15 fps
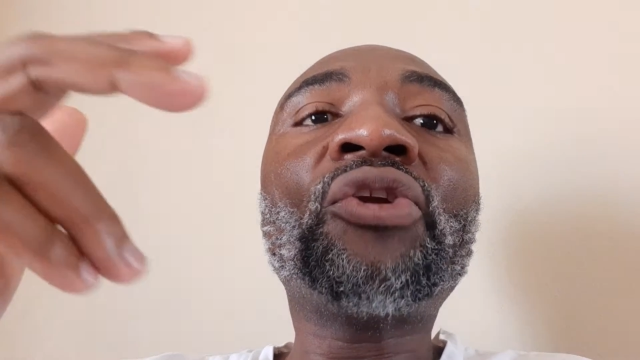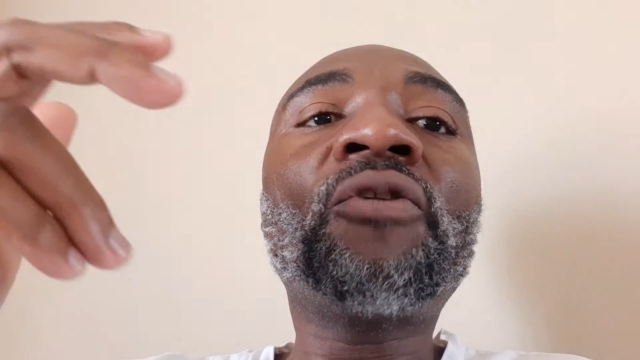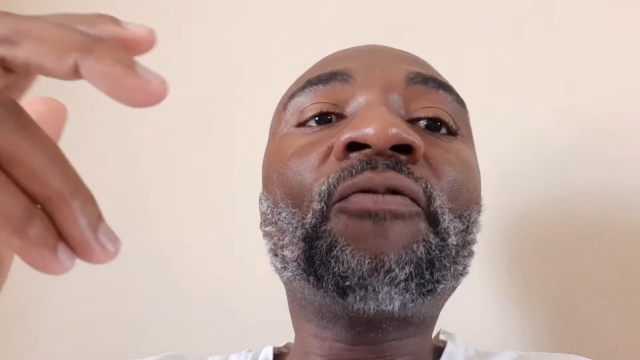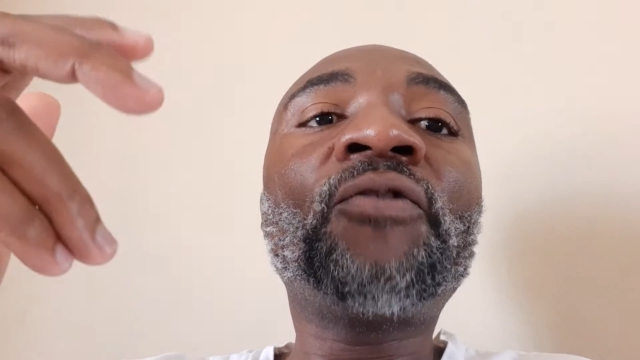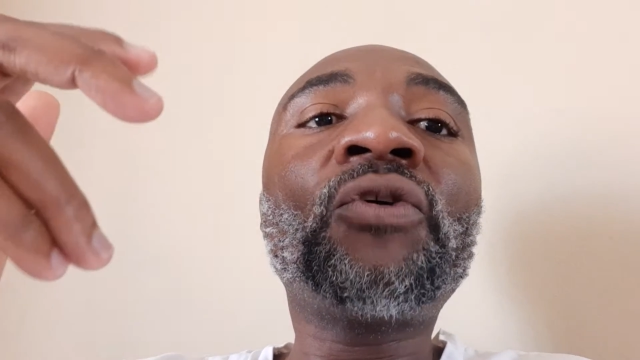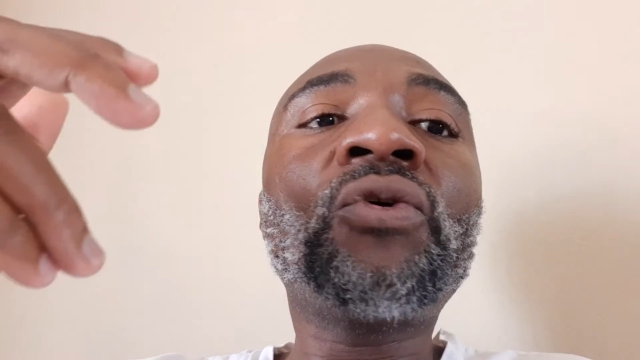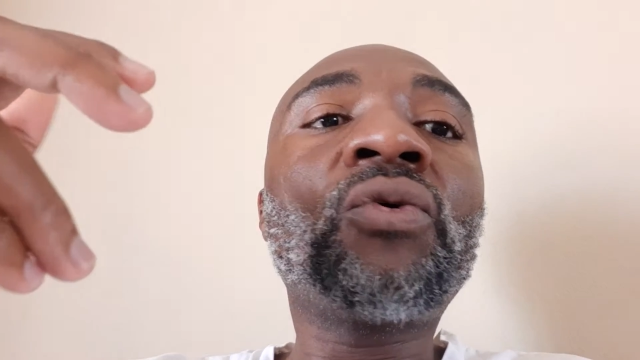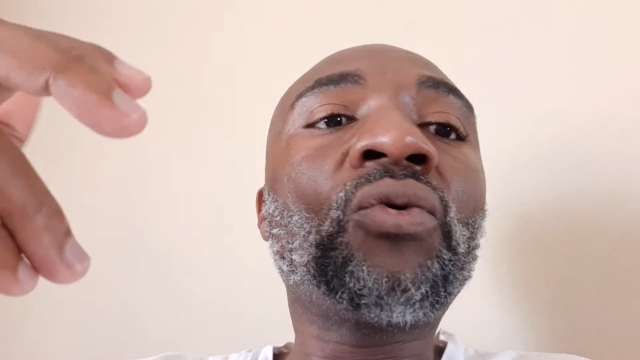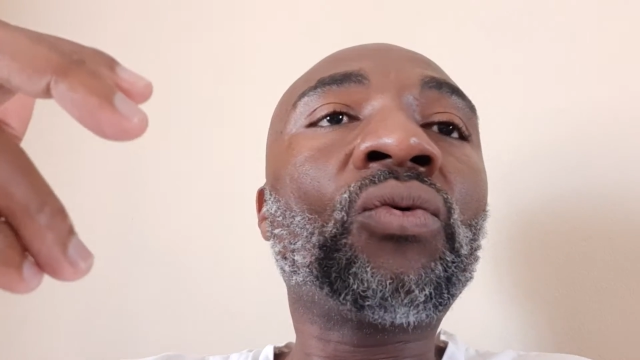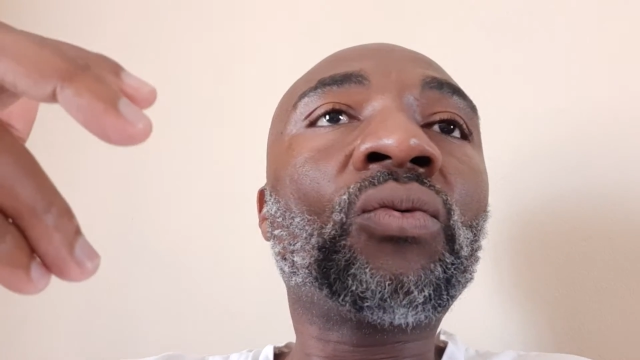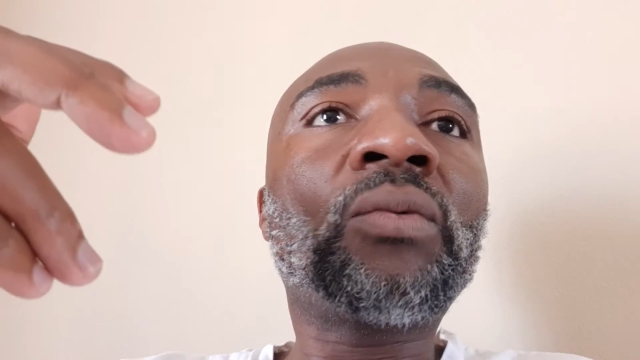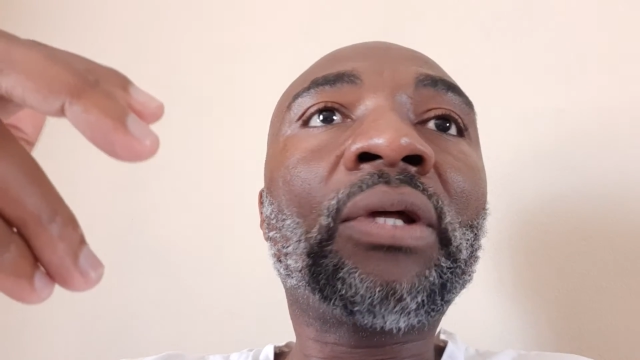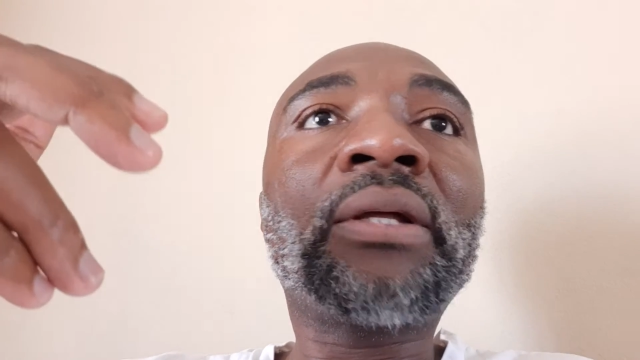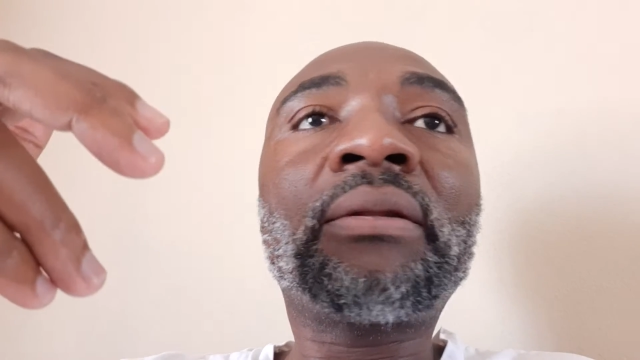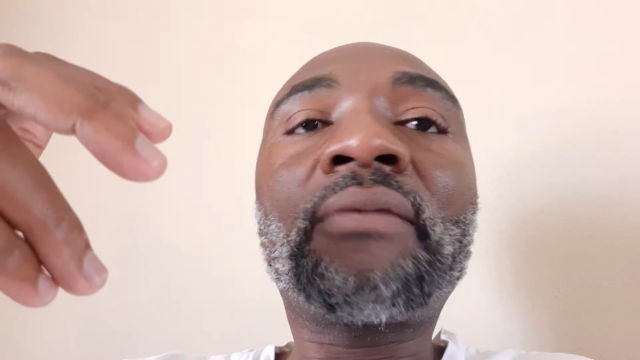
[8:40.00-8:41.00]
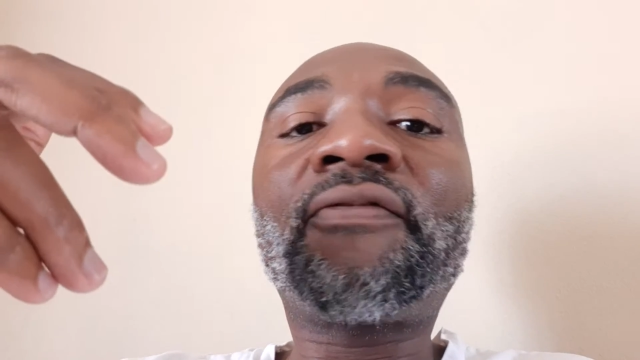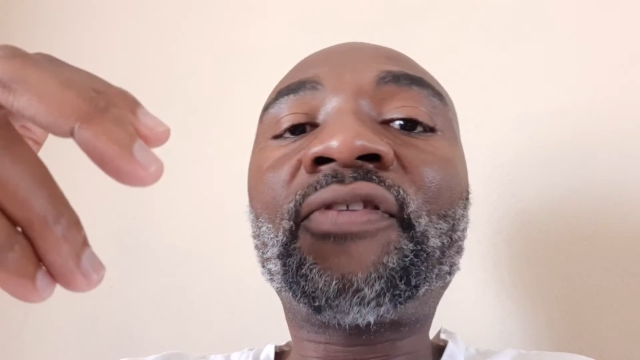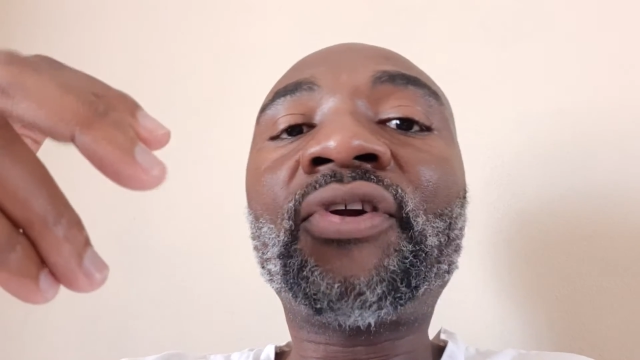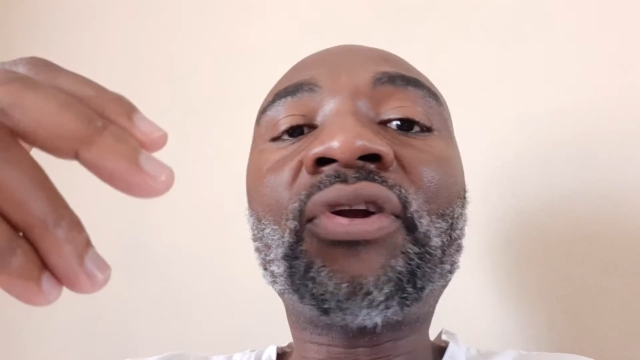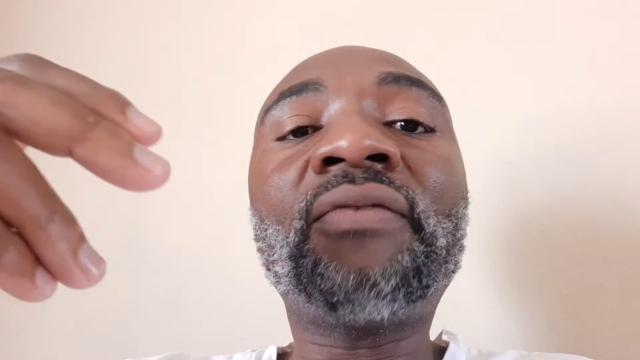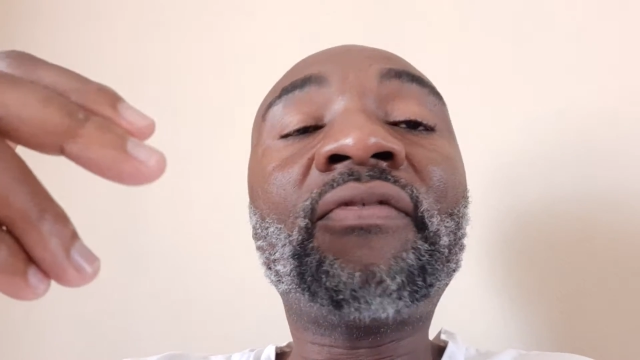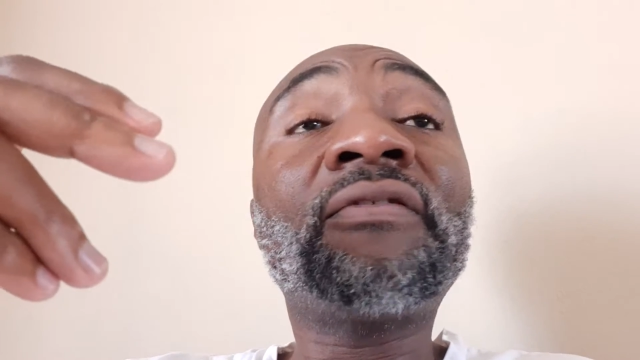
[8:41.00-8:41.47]
of view. The
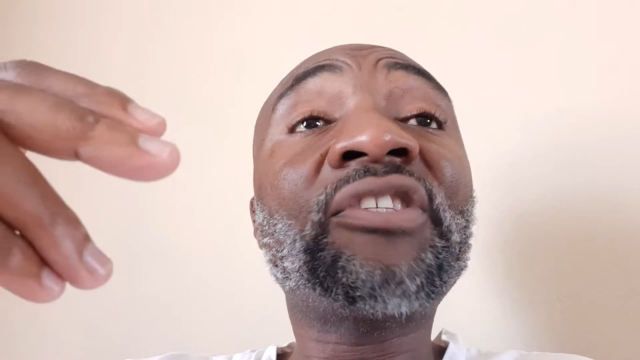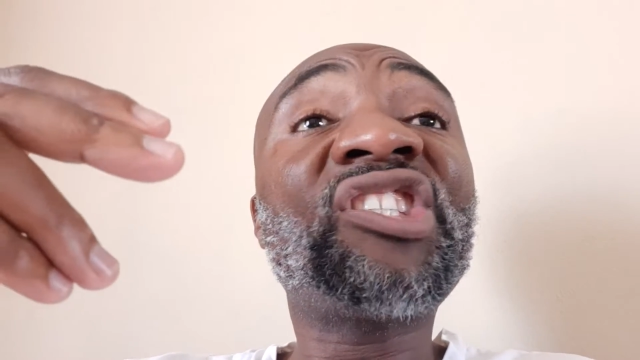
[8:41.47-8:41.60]
freedom of